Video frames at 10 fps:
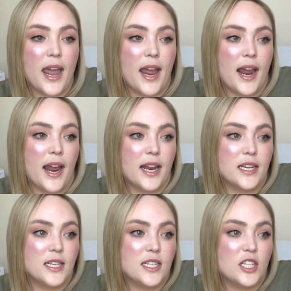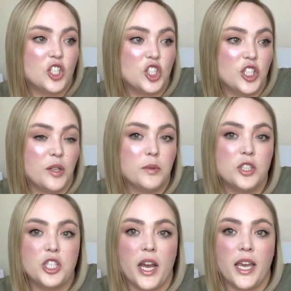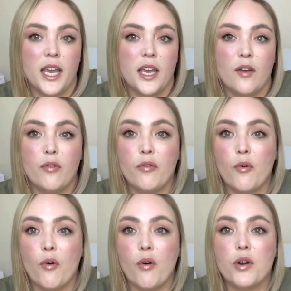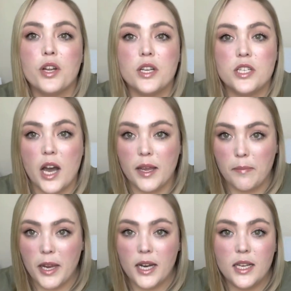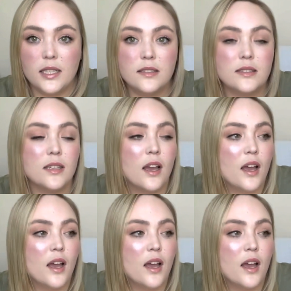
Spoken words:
and she was checking for diabetes,